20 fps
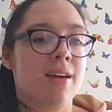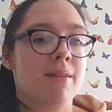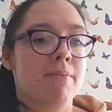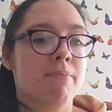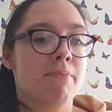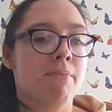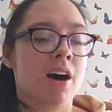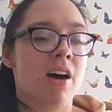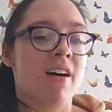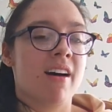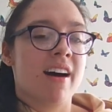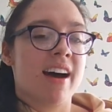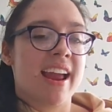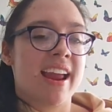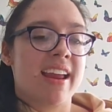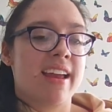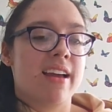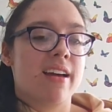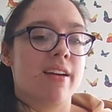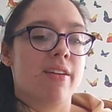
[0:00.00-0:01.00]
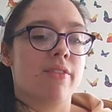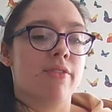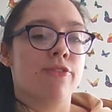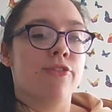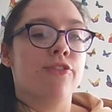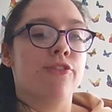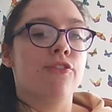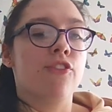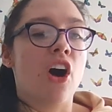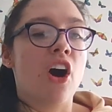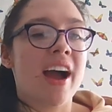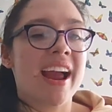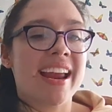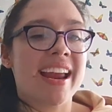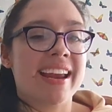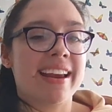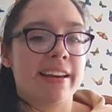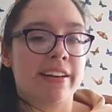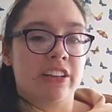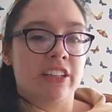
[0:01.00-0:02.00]
my
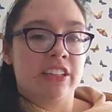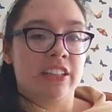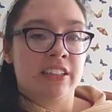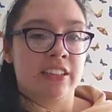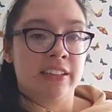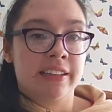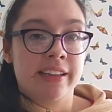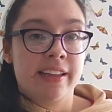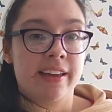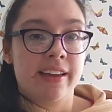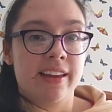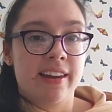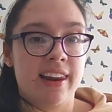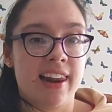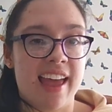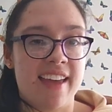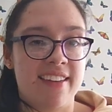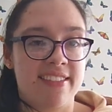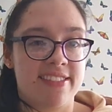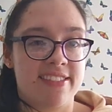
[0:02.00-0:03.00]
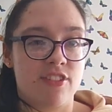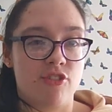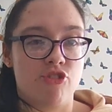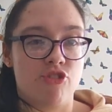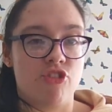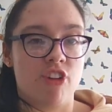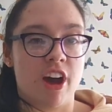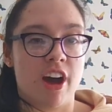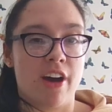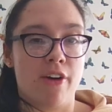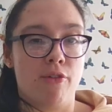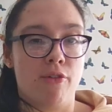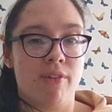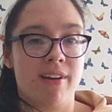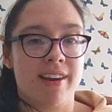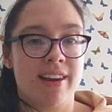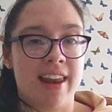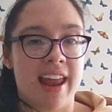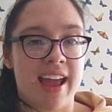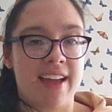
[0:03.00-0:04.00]
final Leicester show
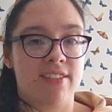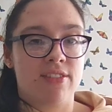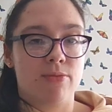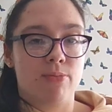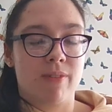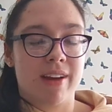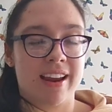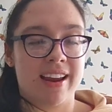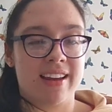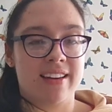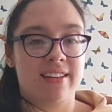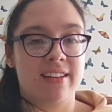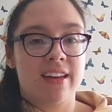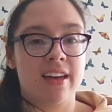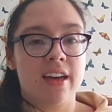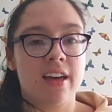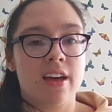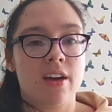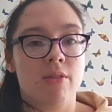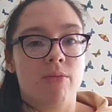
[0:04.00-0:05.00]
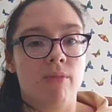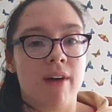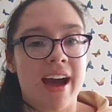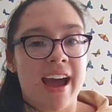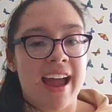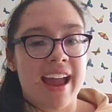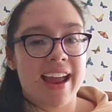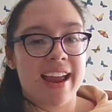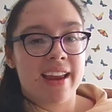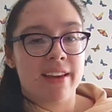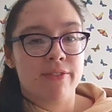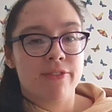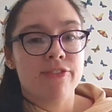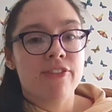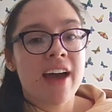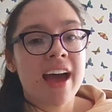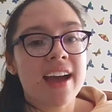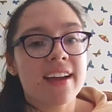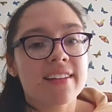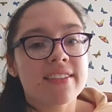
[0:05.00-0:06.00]
next week, where in
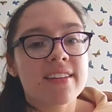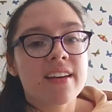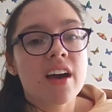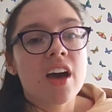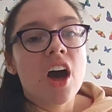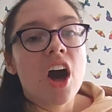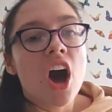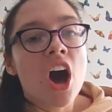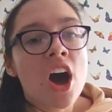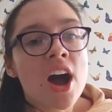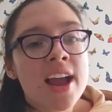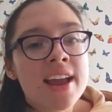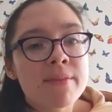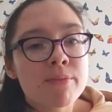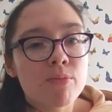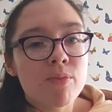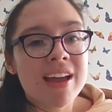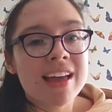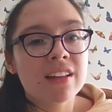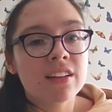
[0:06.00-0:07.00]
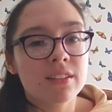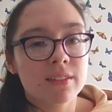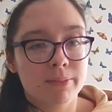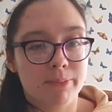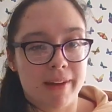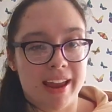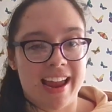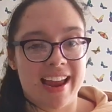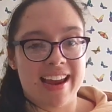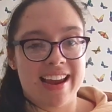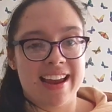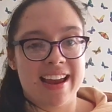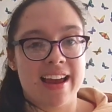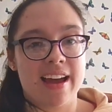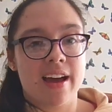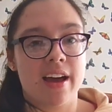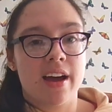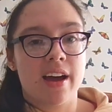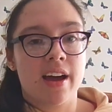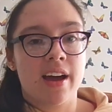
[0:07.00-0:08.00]
fact I will be
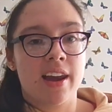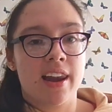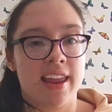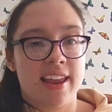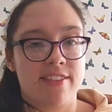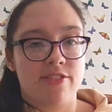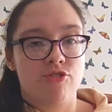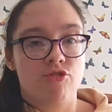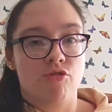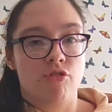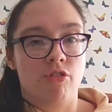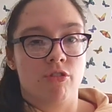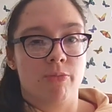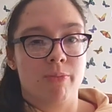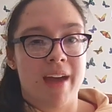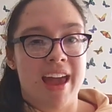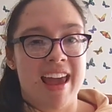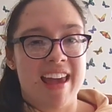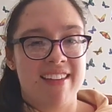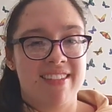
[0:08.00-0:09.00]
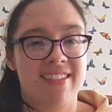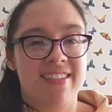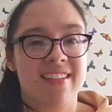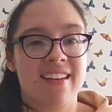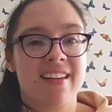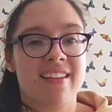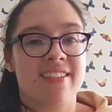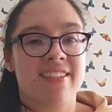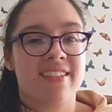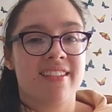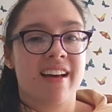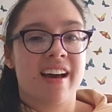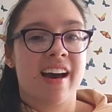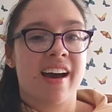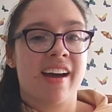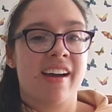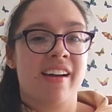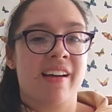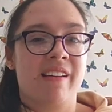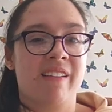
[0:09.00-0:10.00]
a literal mess.
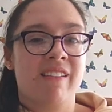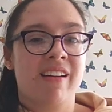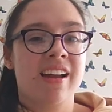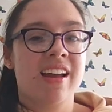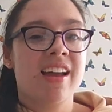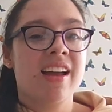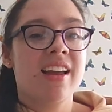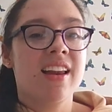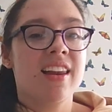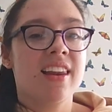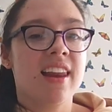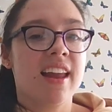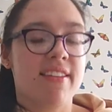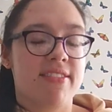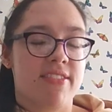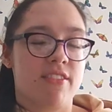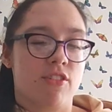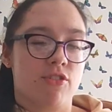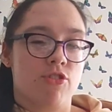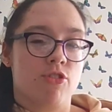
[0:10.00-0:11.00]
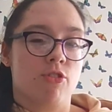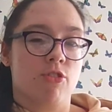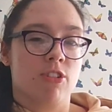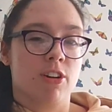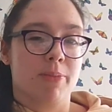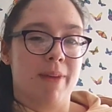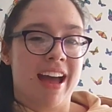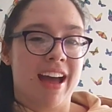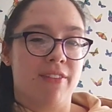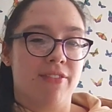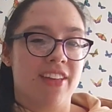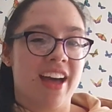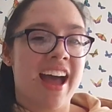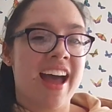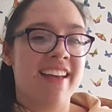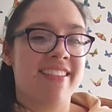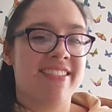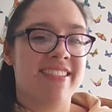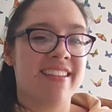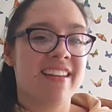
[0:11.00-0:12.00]
So let's not talk about
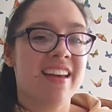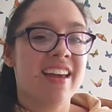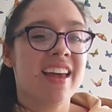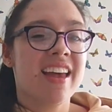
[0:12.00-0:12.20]
that,